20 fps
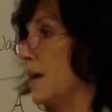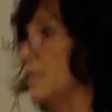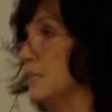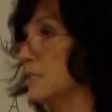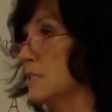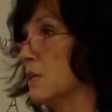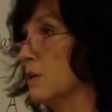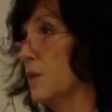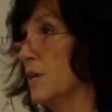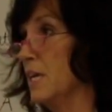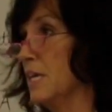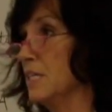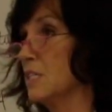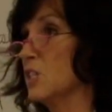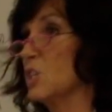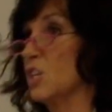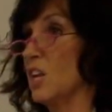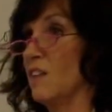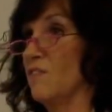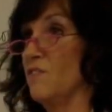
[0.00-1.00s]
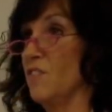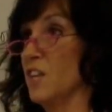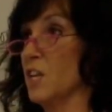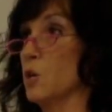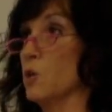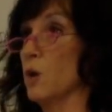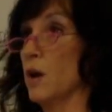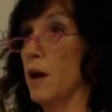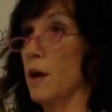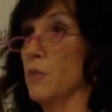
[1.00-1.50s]
base there is, could I
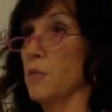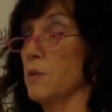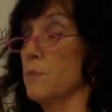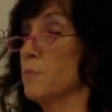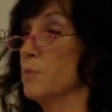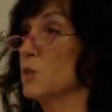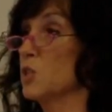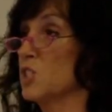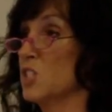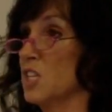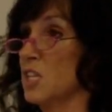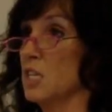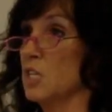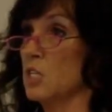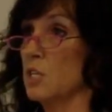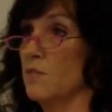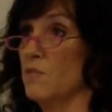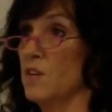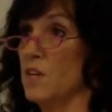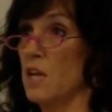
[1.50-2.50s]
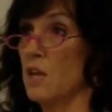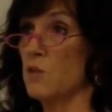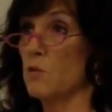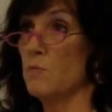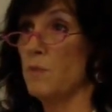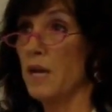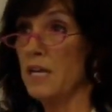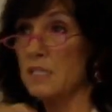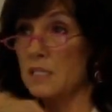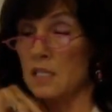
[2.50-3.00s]
figure out the percentage of another
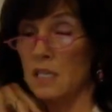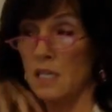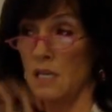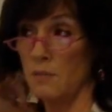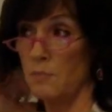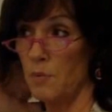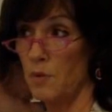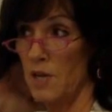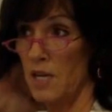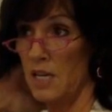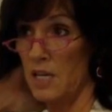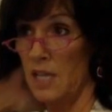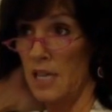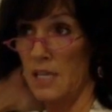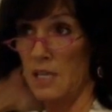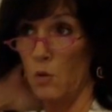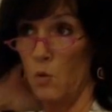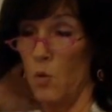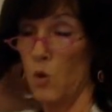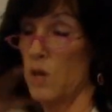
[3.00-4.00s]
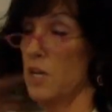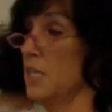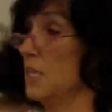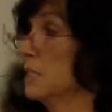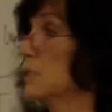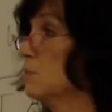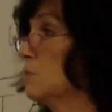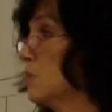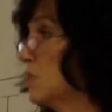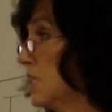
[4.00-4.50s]
base in a, in a
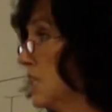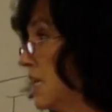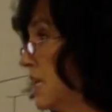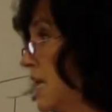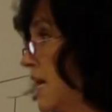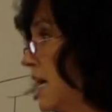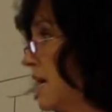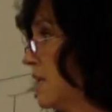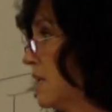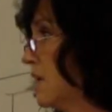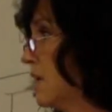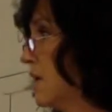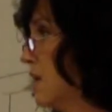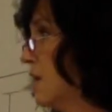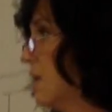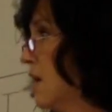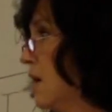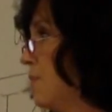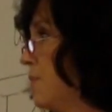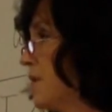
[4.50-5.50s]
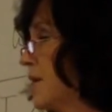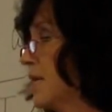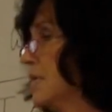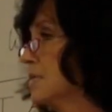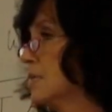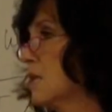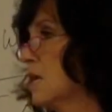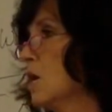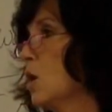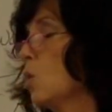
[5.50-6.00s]
organism's DNA?
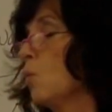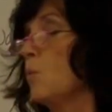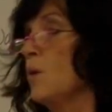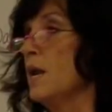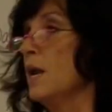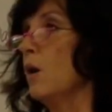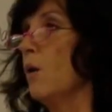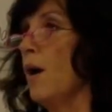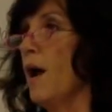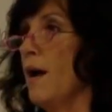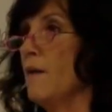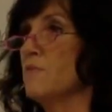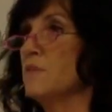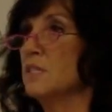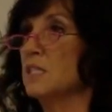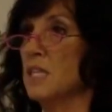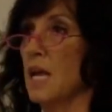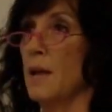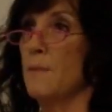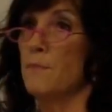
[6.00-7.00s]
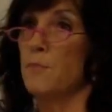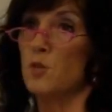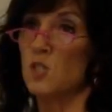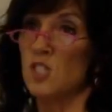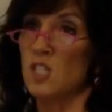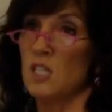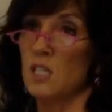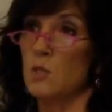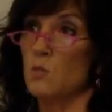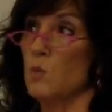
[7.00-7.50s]
Because we don't have the same
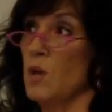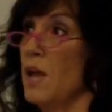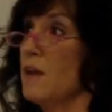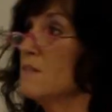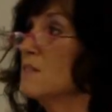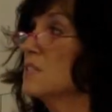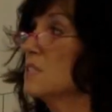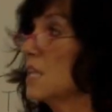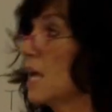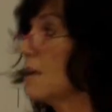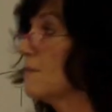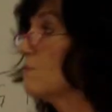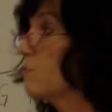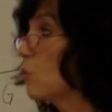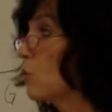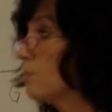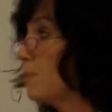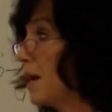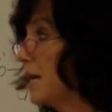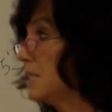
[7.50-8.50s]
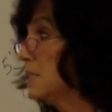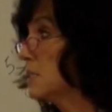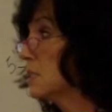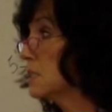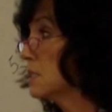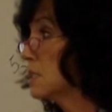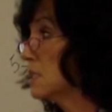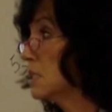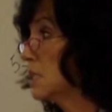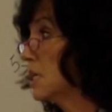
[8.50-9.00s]
percentage, we have the same four
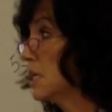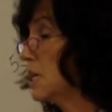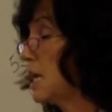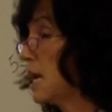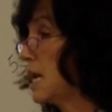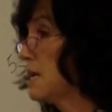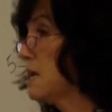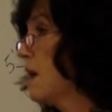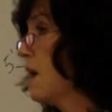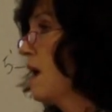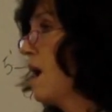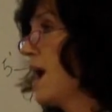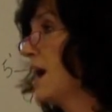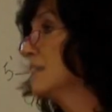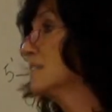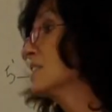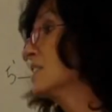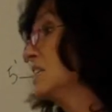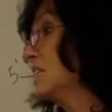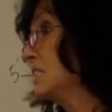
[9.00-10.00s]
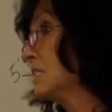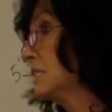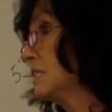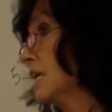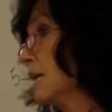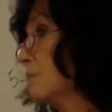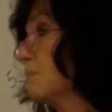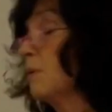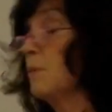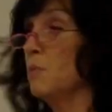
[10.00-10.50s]
bases in DNA as an
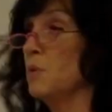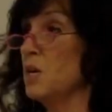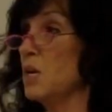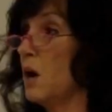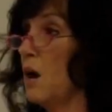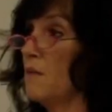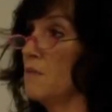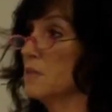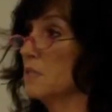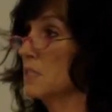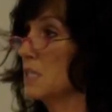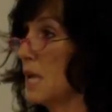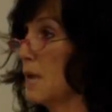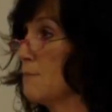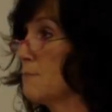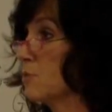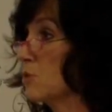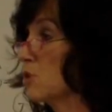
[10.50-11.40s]
insect, but we don't have the same